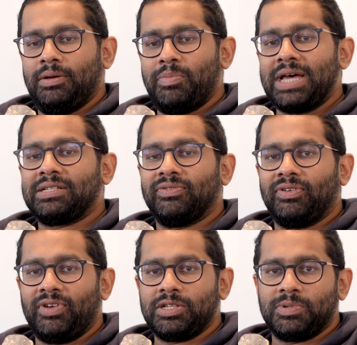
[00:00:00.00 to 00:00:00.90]
passive
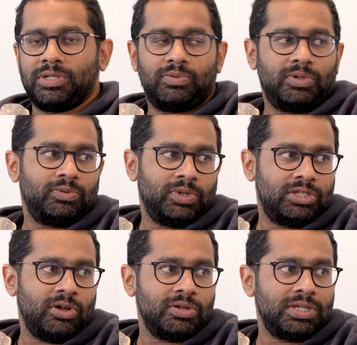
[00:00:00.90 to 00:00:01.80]
investments,
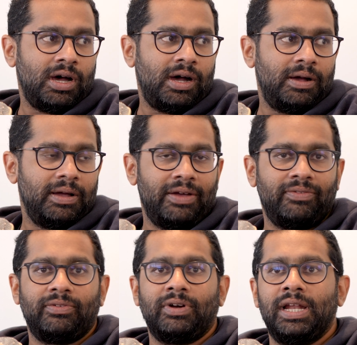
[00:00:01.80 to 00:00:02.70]
which those have
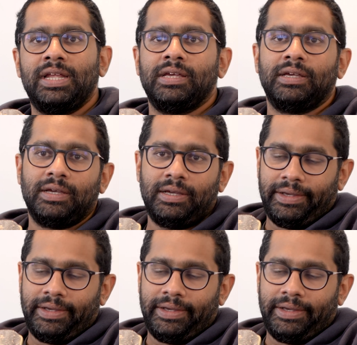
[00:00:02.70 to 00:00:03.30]
really